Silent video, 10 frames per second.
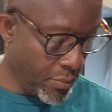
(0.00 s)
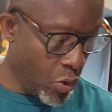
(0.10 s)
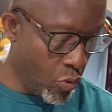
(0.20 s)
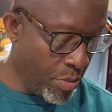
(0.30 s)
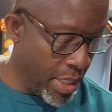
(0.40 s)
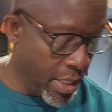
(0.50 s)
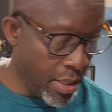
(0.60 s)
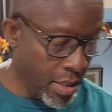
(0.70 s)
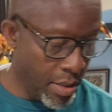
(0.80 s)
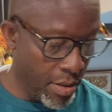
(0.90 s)

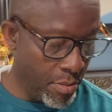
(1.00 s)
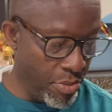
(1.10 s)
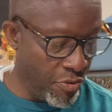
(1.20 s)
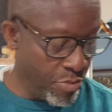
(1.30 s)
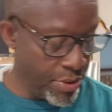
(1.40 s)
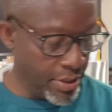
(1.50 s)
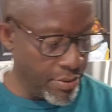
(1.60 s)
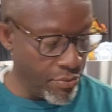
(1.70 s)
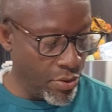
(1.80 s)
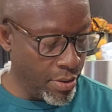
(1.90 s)
homemade beef
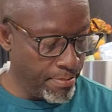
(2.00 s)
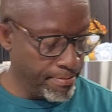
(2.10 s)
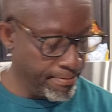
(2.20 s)
brisket rub.